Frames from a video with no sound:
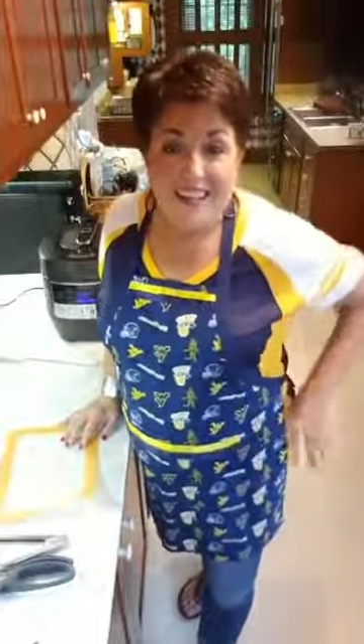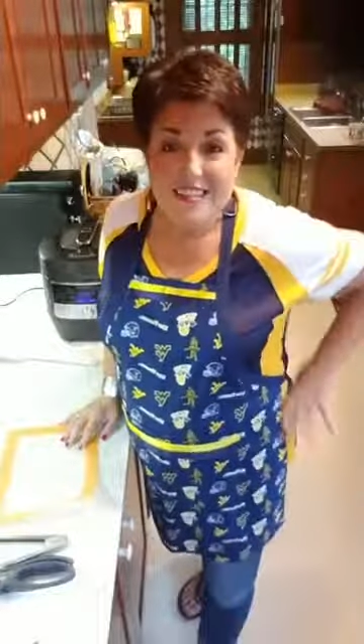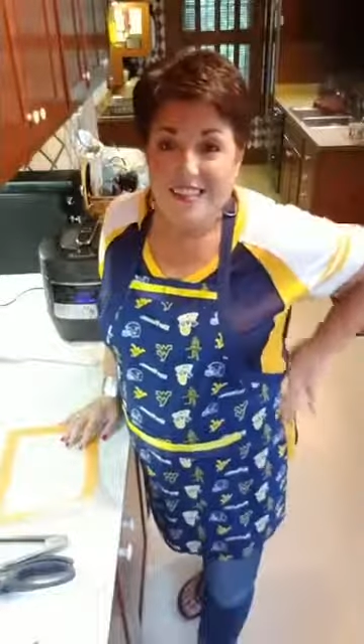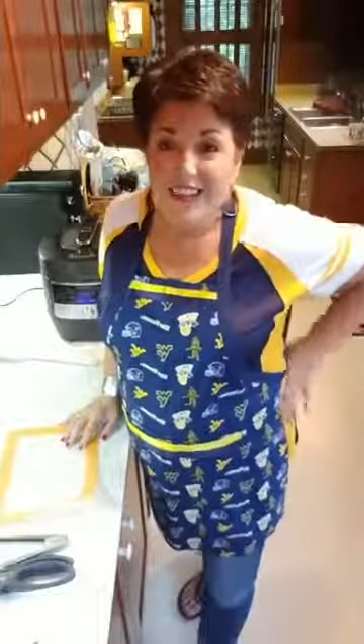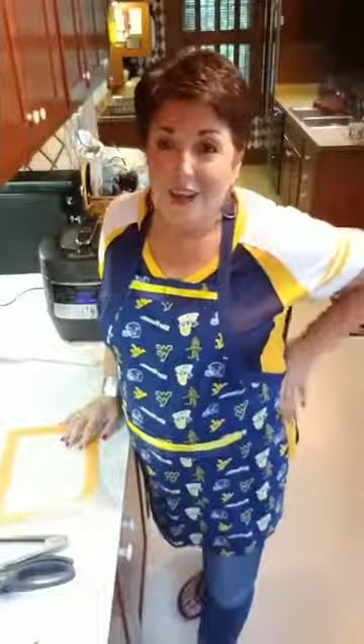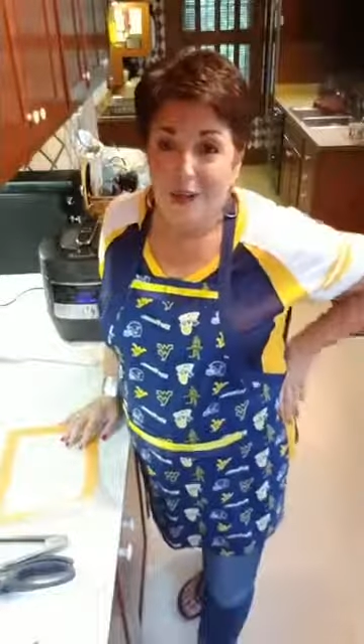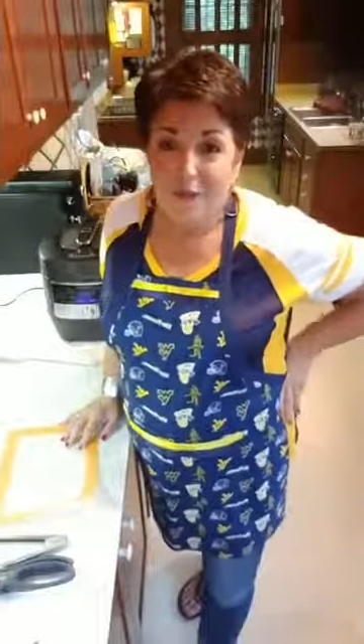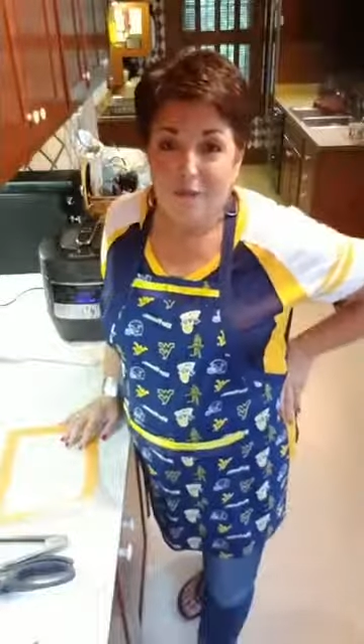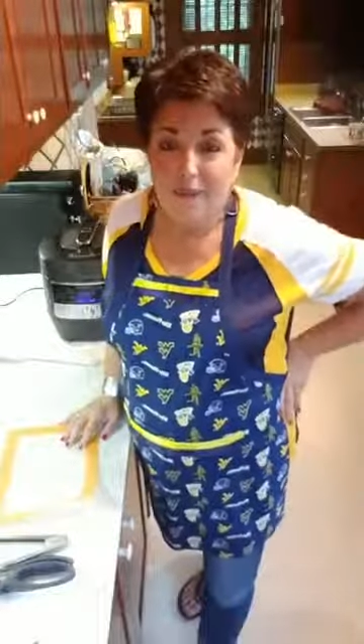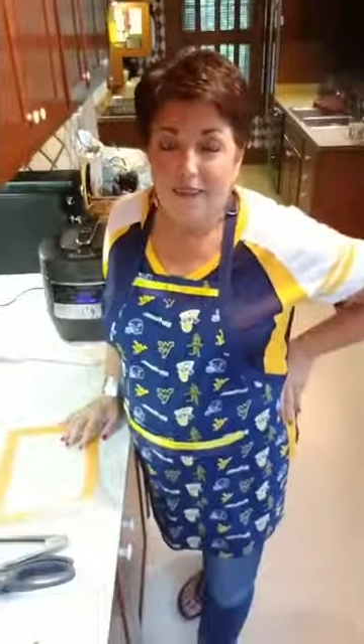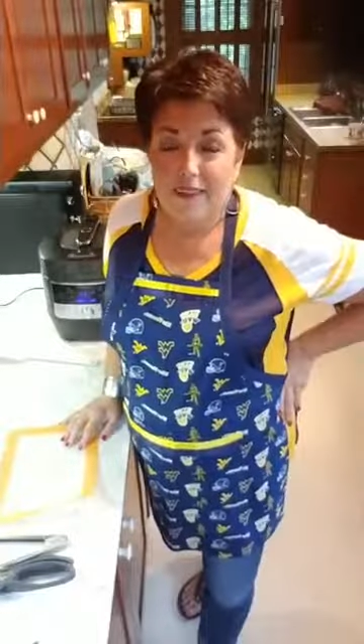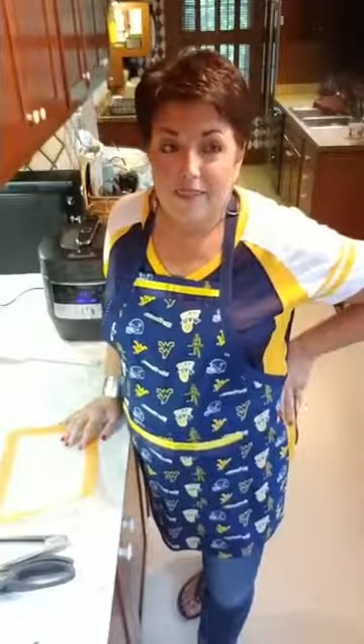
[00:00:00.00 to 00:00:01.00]
So
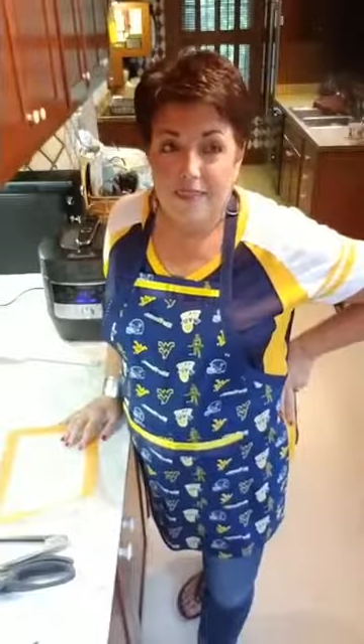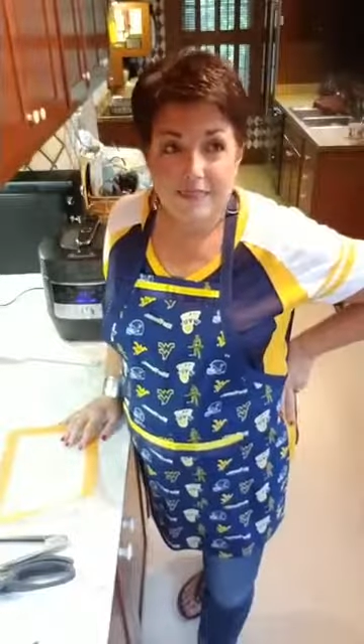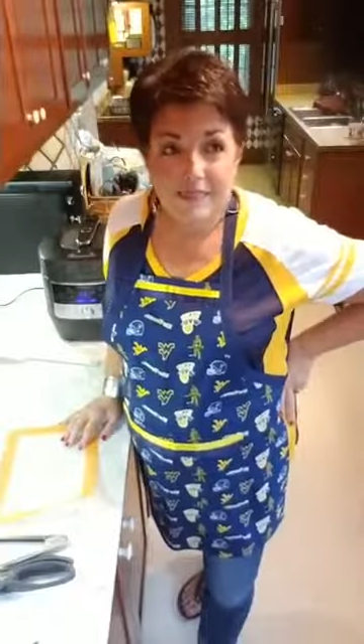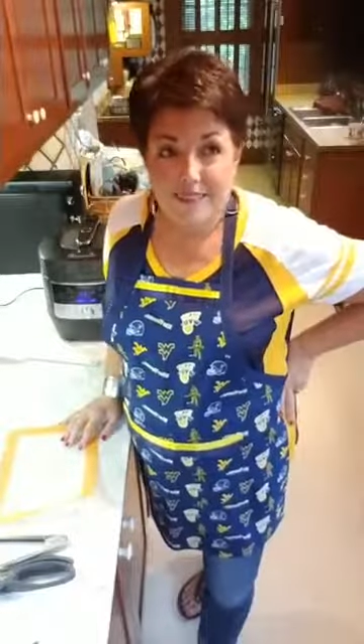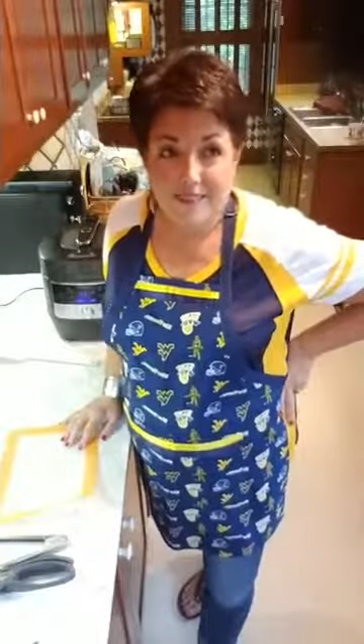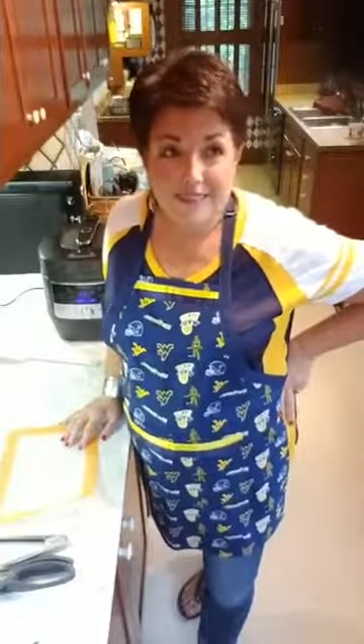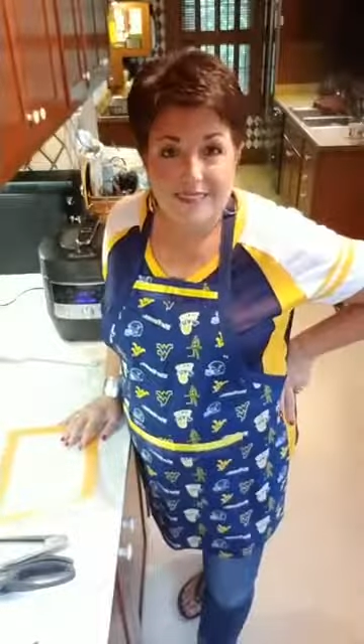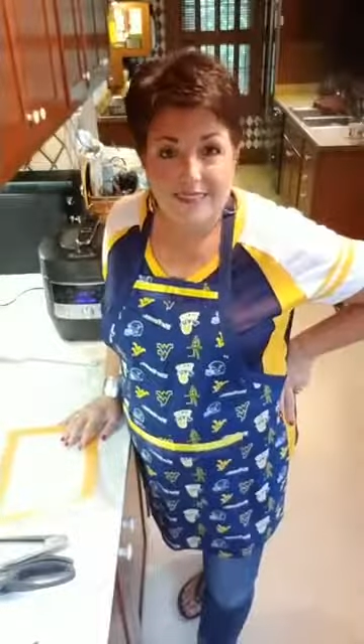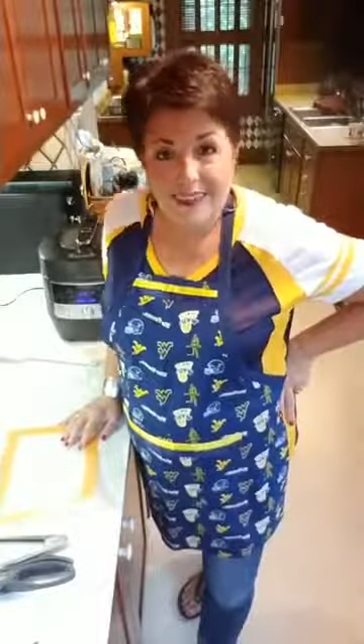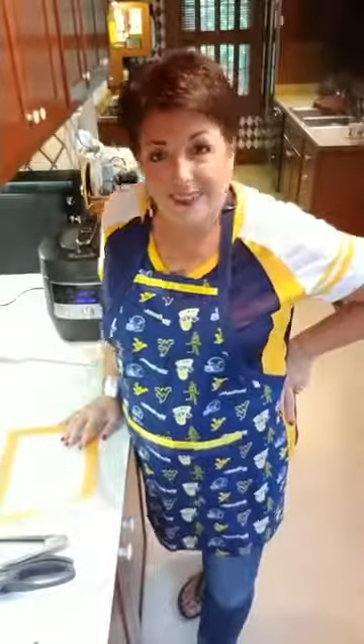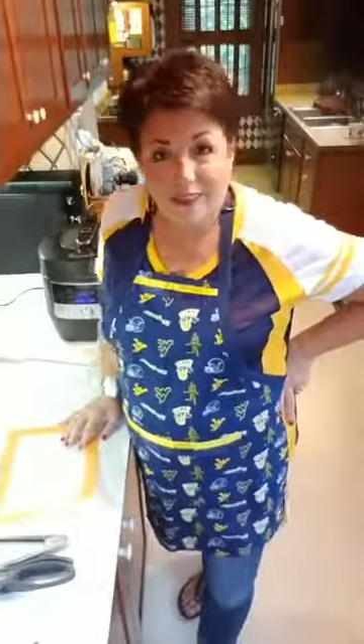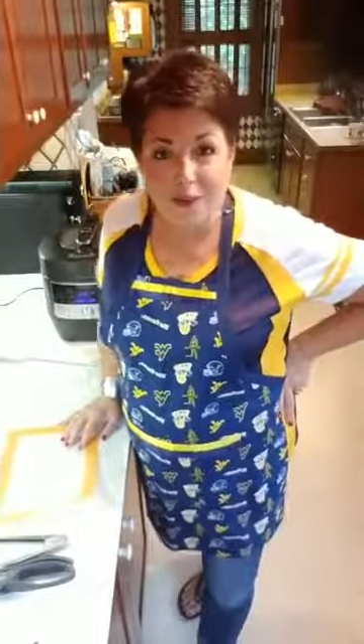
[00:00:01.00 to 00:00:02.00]

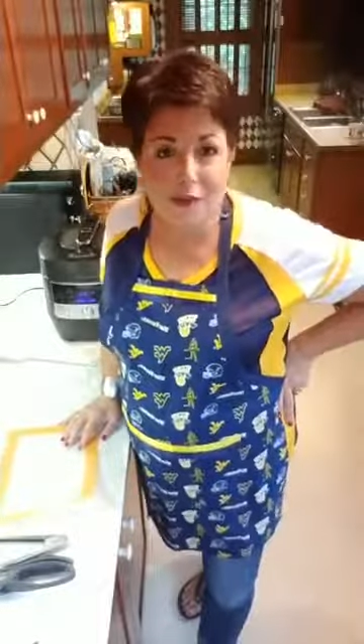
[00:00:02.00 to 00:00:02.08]
who